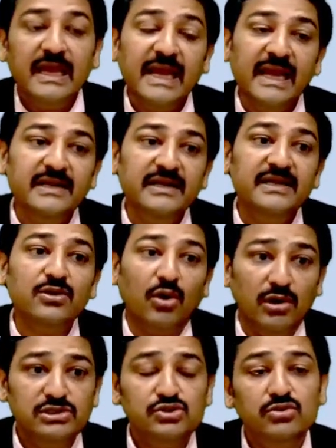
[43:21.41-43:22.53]
And it
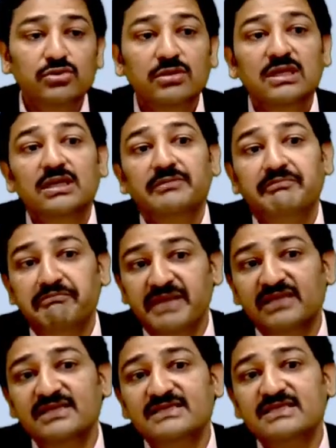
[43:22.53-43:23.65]
also
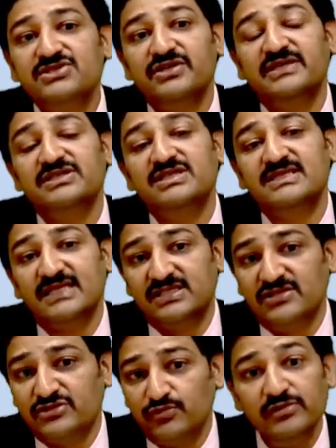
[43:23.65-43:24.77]
make this strategy
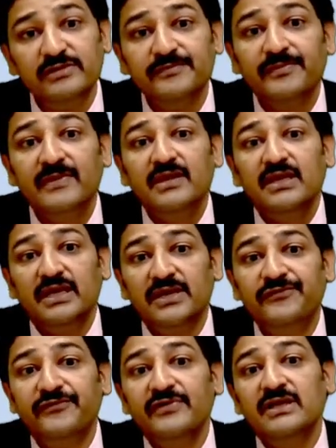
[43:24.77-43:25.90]
successful
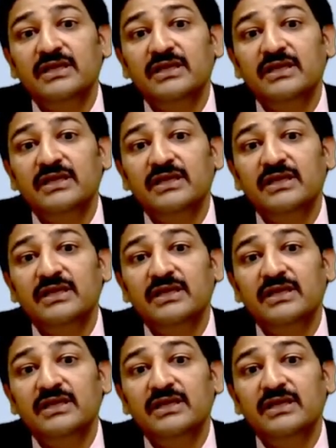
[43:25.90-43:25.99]
if